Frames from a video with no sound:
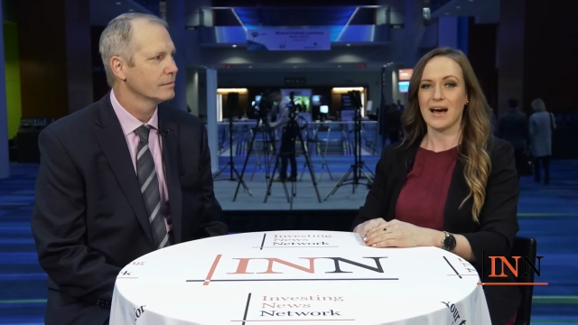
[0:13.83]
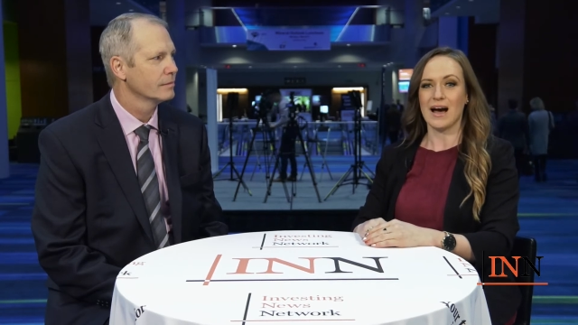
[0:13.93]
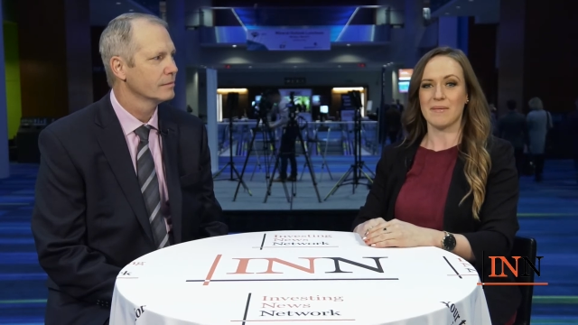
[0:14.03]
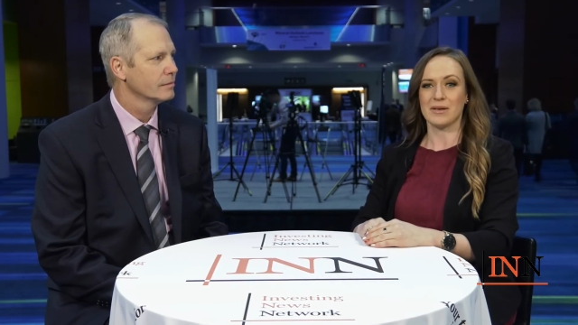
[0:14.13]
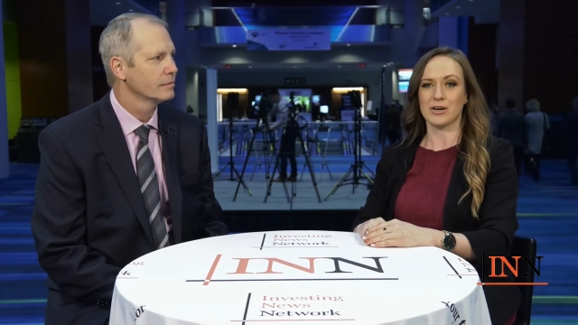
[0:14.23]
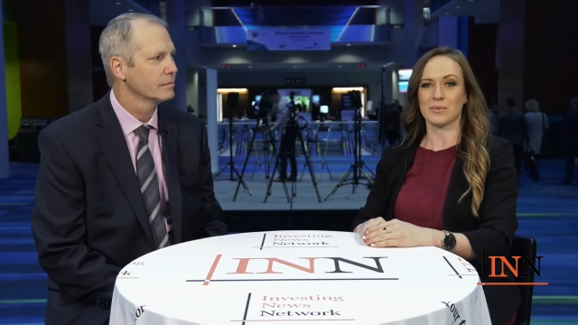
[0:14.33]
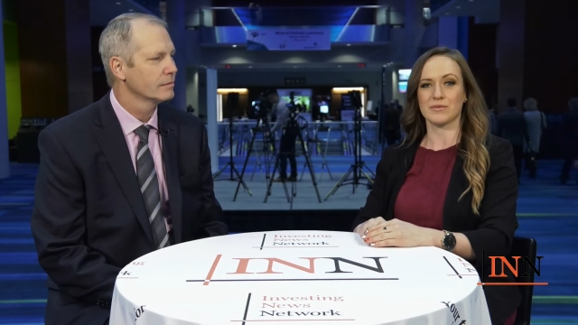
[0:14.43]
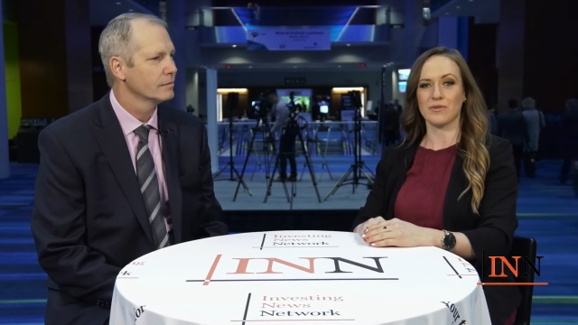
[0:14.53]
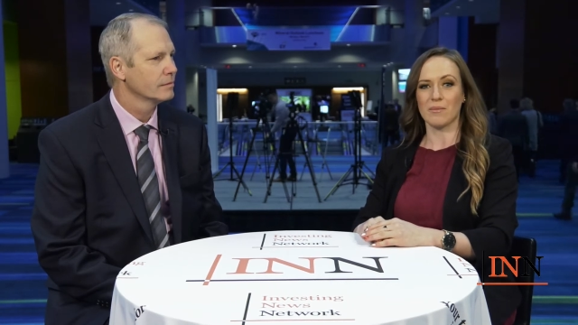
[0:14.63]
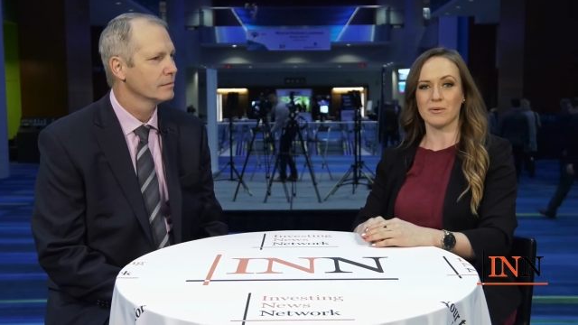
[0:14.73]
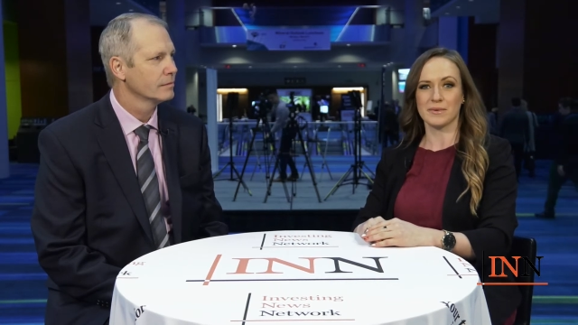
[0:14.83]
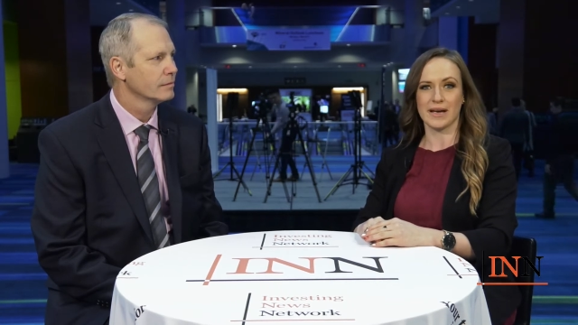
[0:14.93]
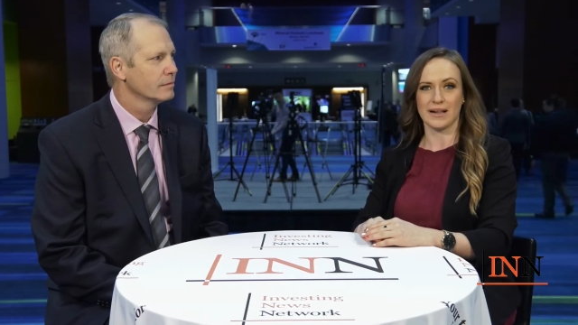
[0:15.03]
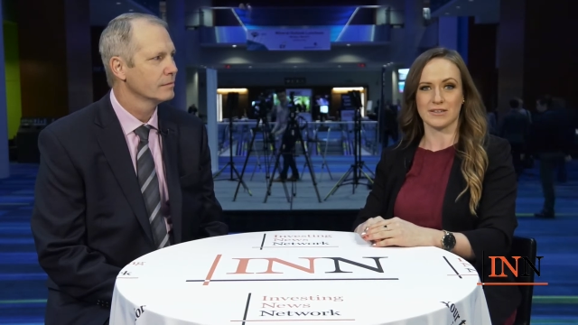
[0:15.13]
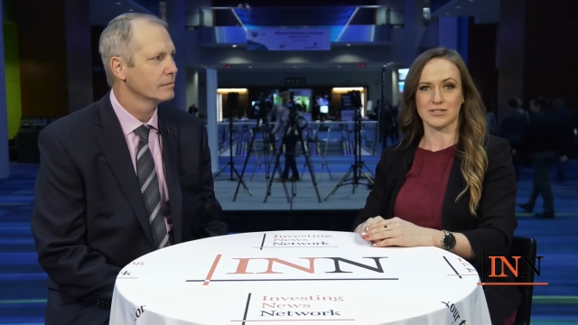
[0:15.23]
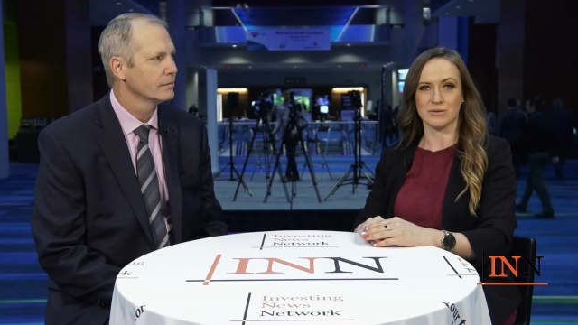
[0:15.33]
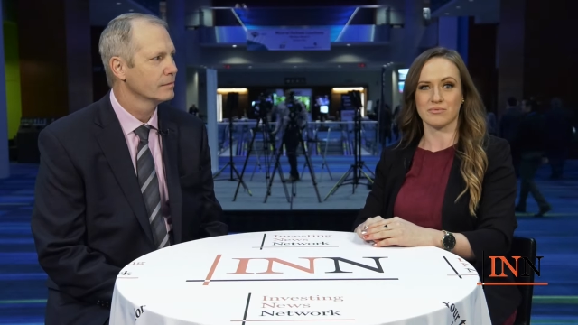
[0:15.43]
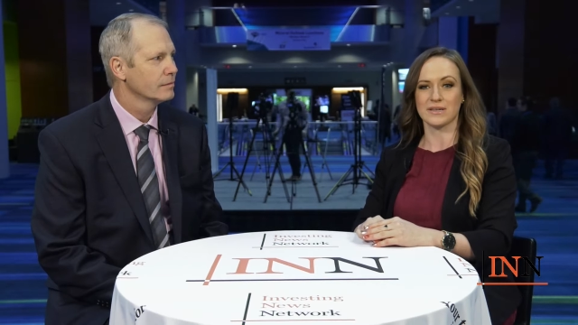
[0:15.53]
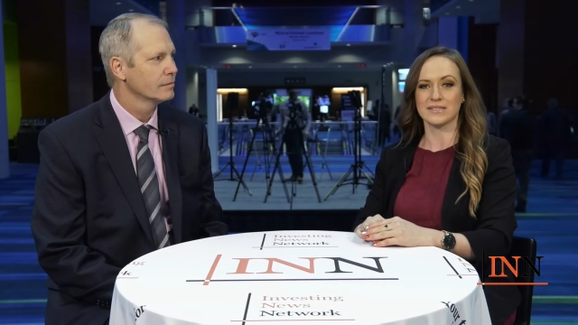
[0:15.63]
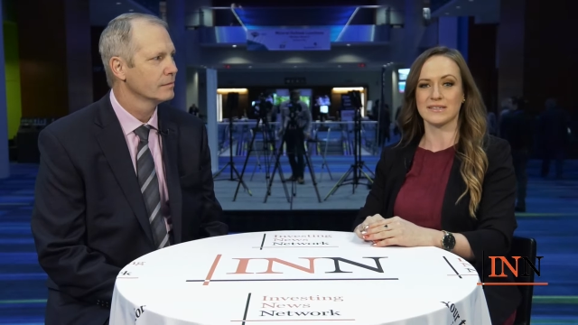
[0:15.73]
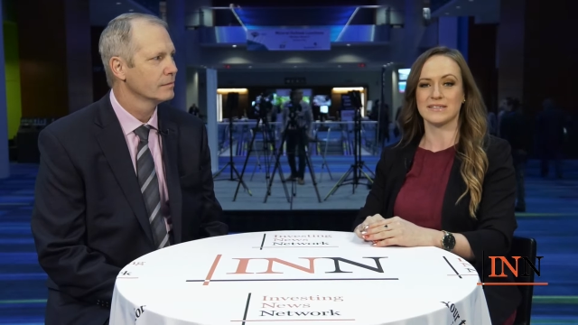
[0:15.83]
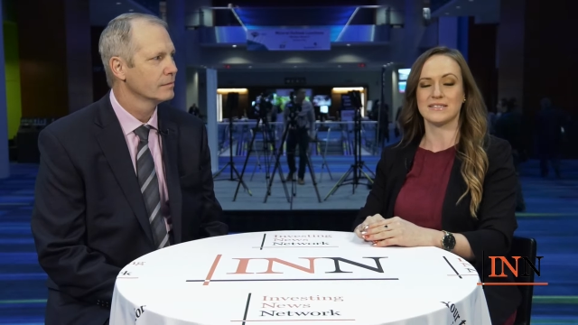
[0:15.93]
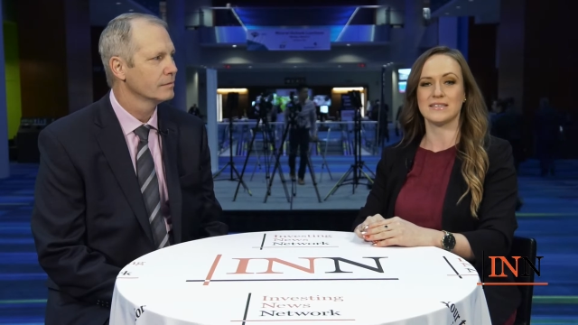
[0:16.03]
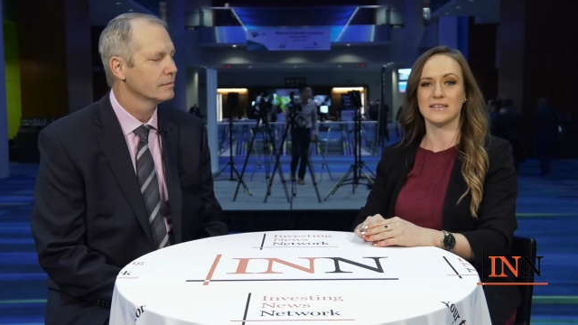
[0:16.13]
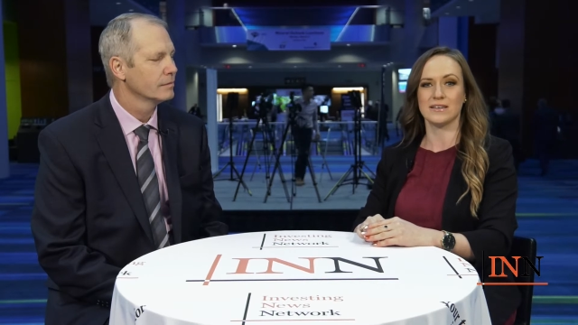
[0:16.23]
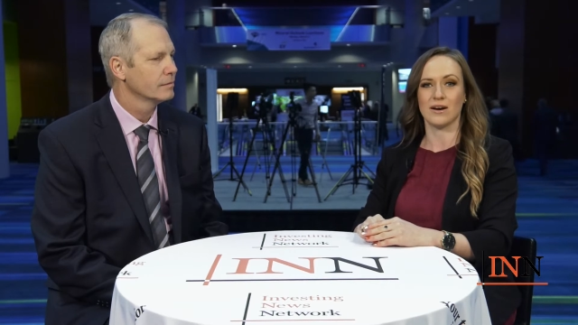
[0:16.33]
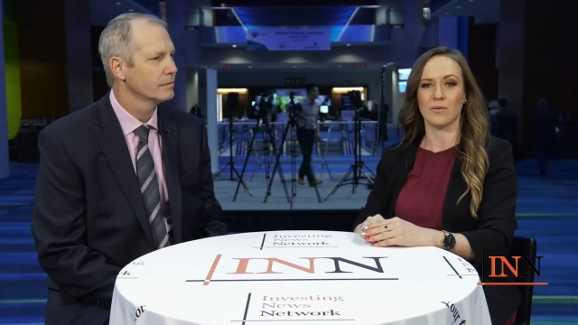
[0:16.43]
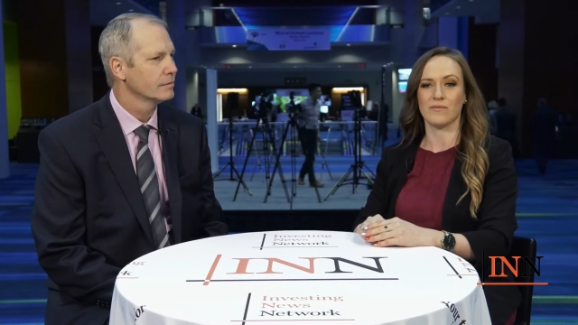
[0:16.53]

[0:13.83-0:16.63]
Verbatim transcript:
Speaker 1: I'm here with Robert McAllister, President and CEO